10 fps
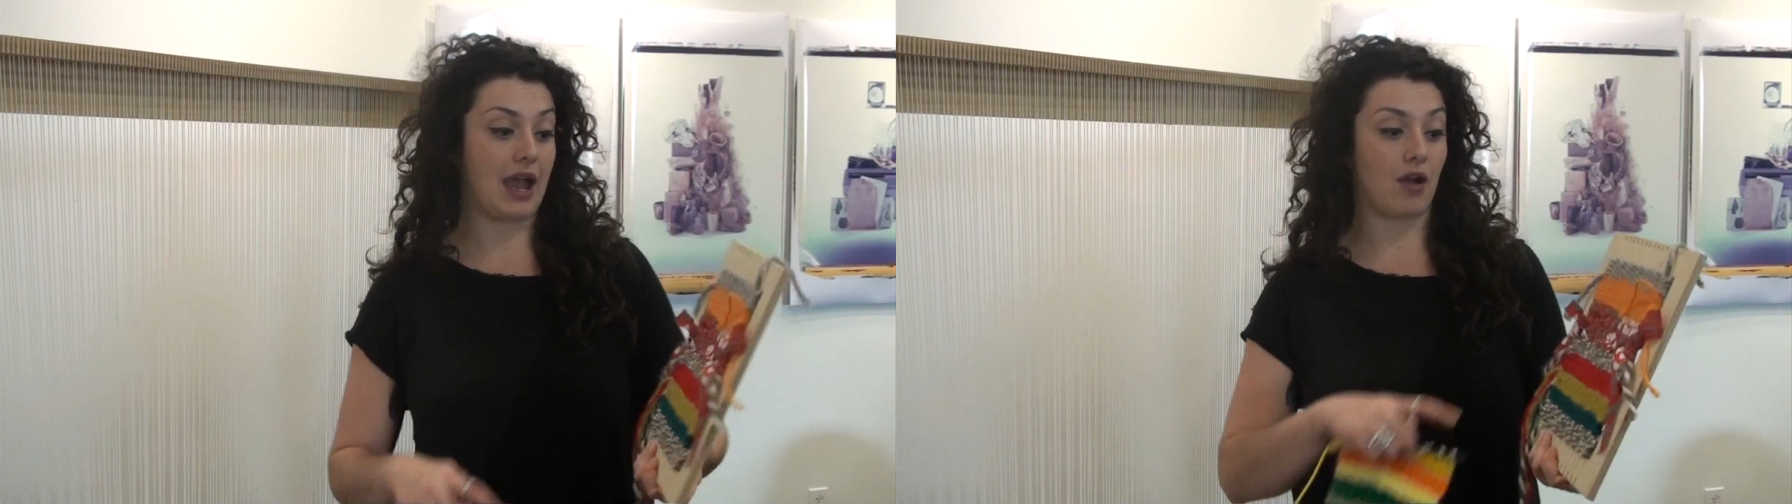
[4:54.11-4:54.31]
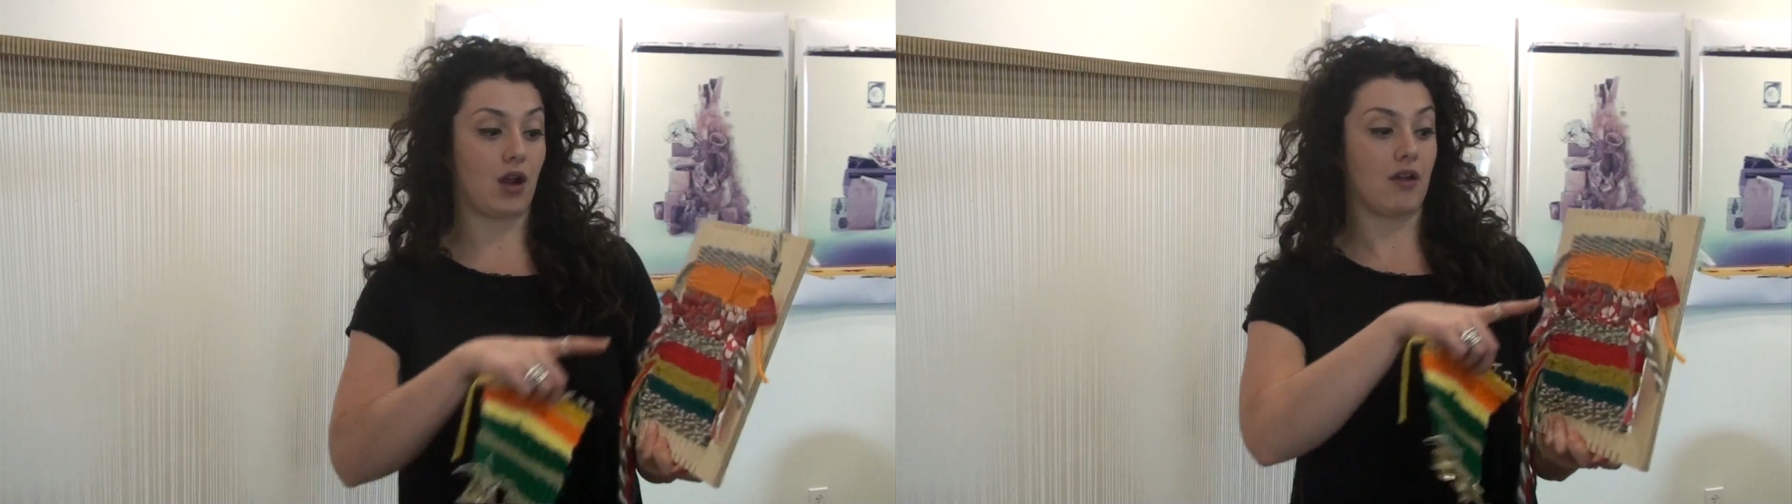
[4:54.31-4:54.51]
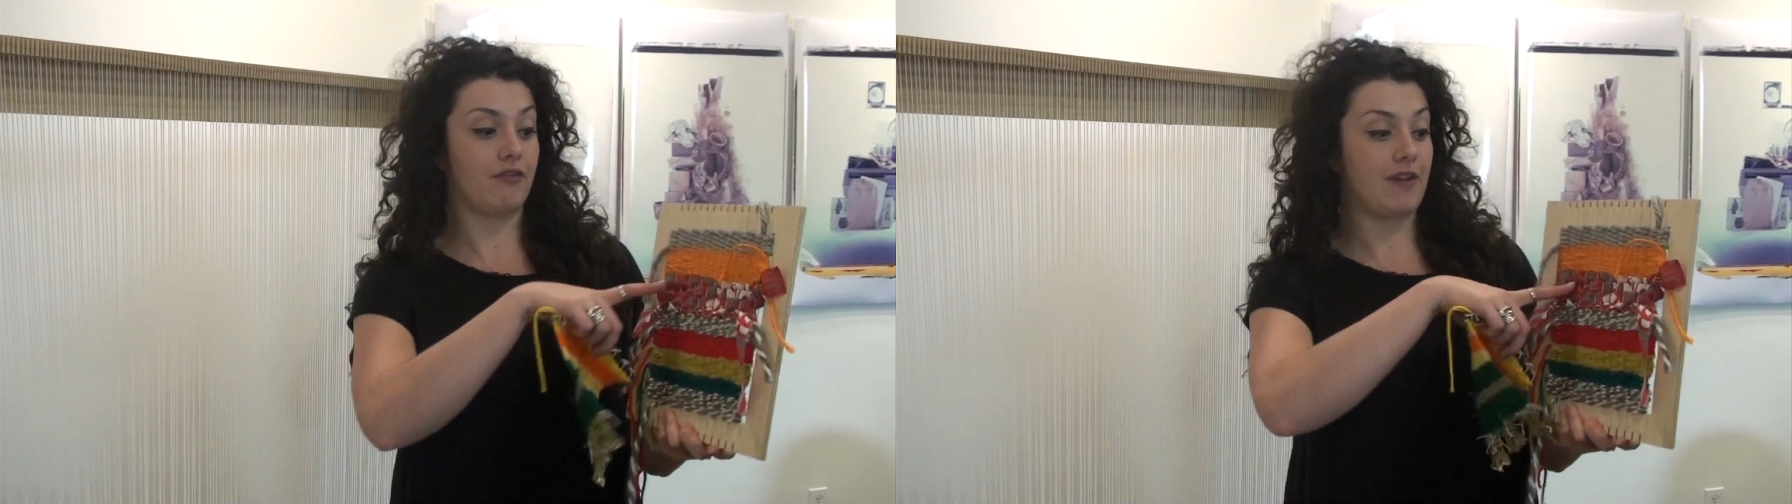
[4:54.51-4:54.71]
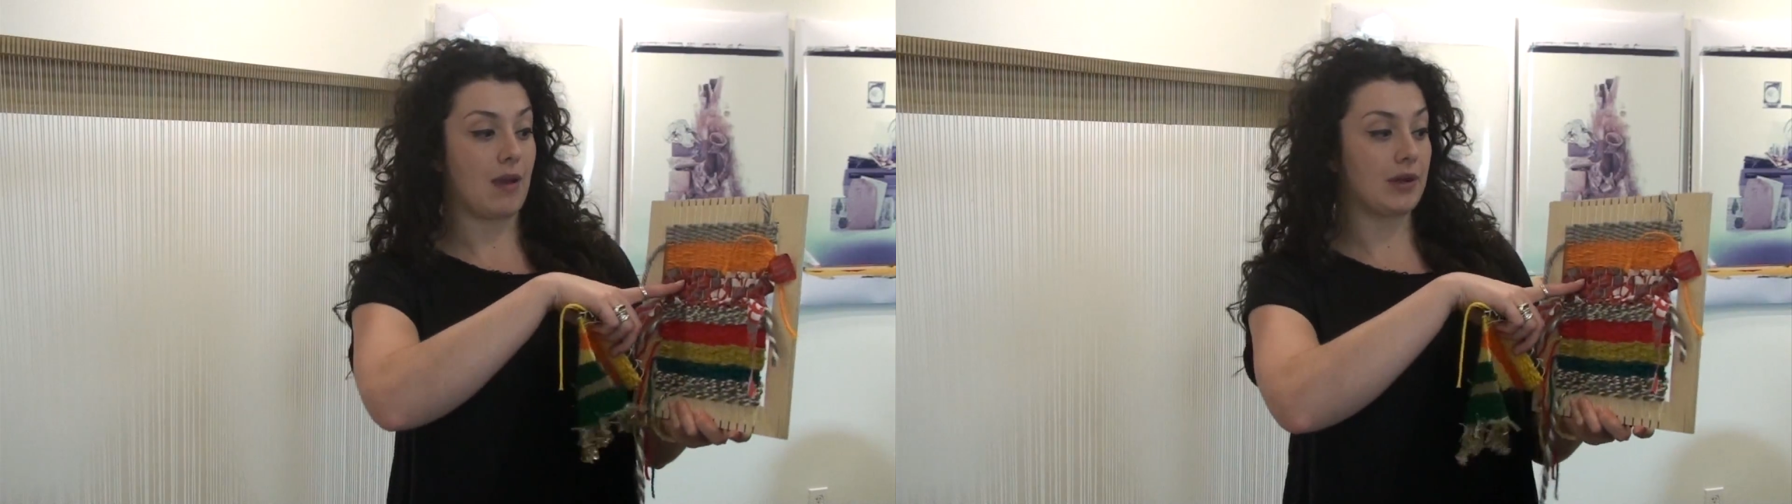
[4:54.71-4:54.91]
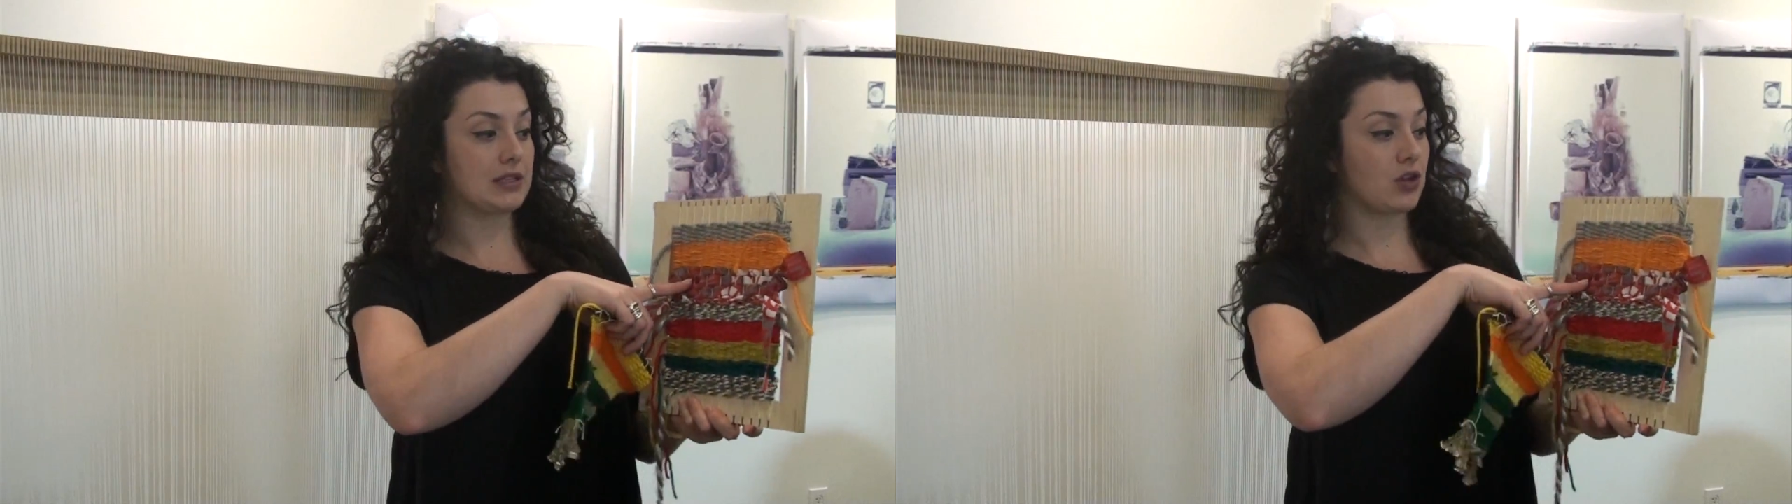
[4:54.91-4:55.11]
out of
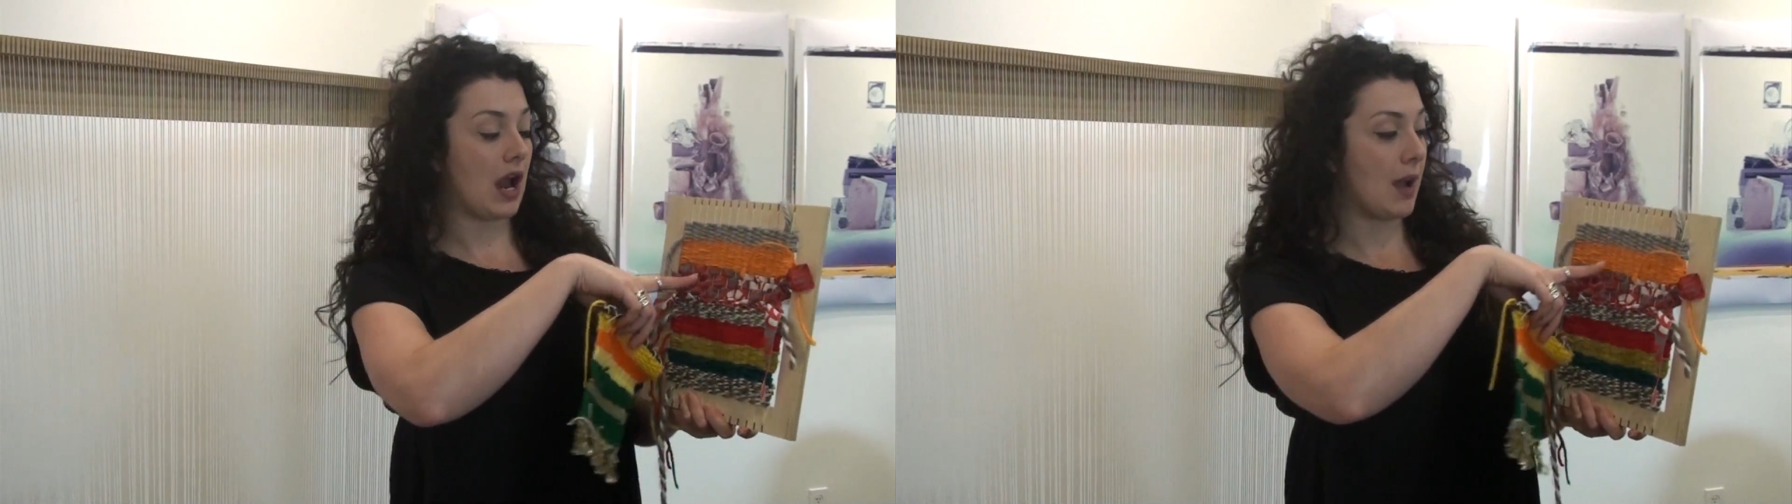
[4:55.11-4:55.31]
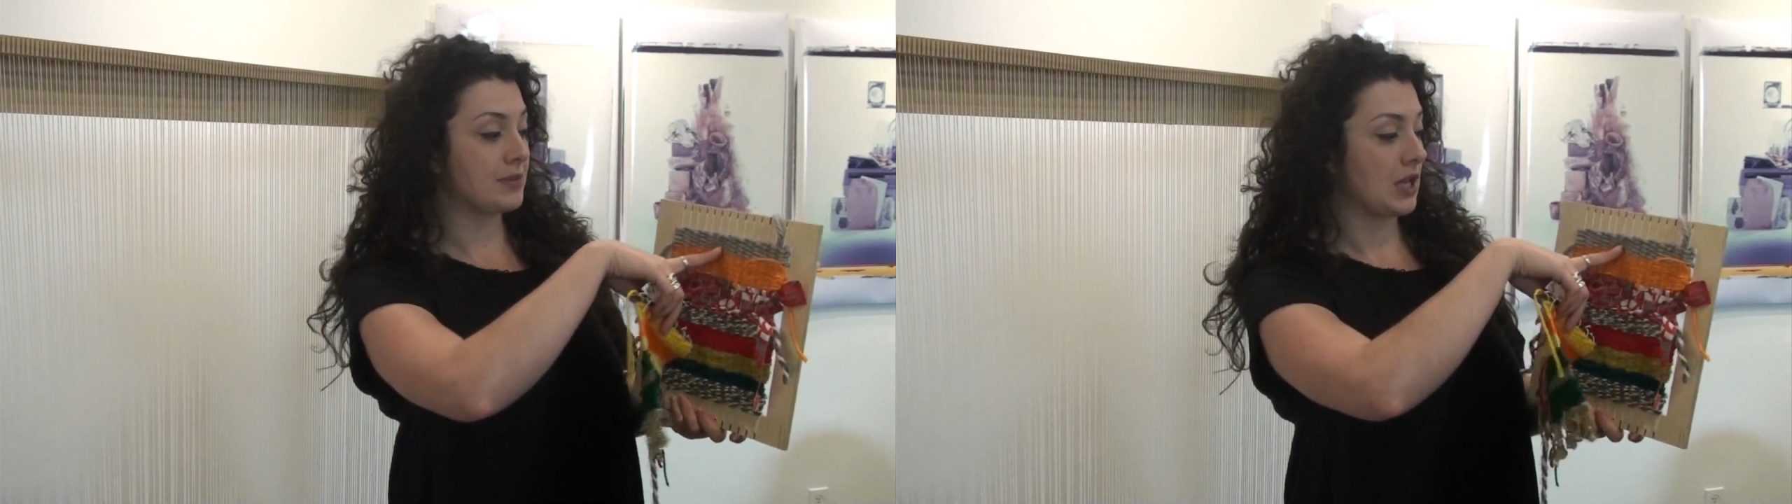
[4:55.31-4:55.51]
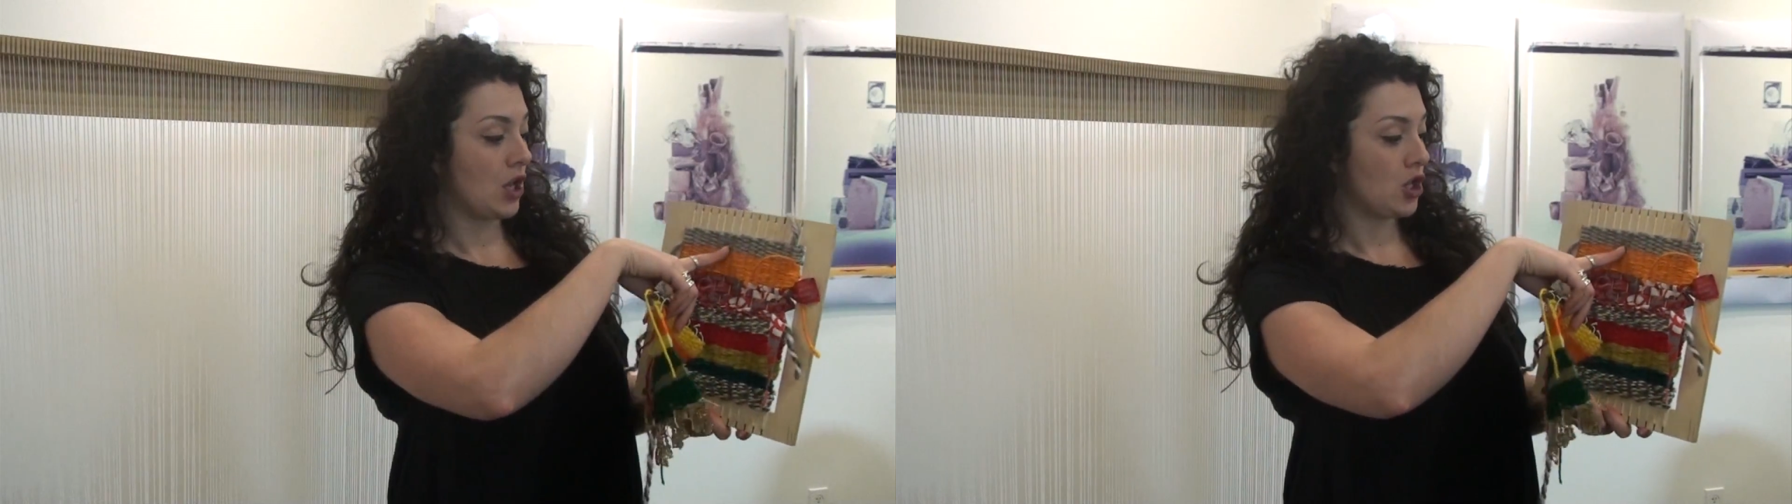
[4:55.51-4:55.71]
fabric scraps,